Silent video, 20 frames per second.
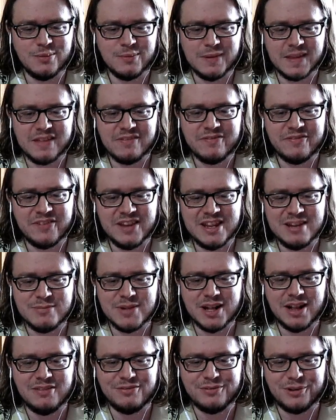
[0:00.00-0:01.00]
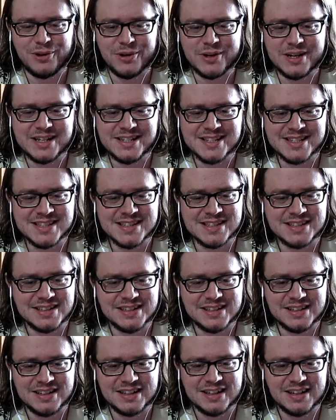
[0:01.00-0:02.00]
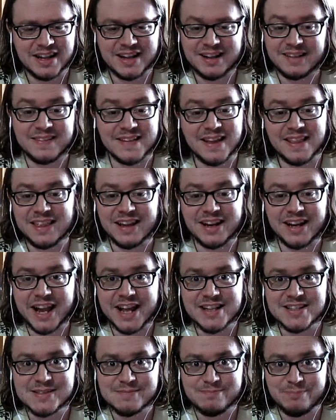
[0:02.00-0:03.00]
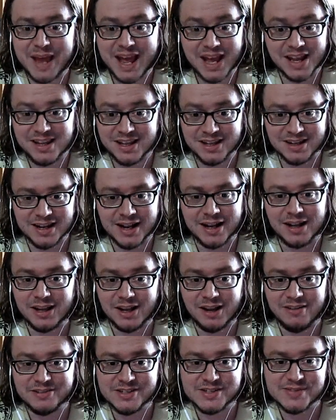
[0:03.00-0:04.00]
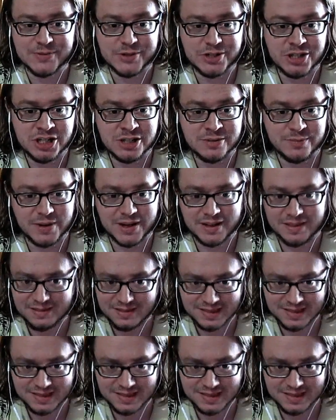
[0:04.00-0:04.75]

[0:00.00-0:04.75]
with a female voice. Like, nothing against Baekhyun, I love his version, but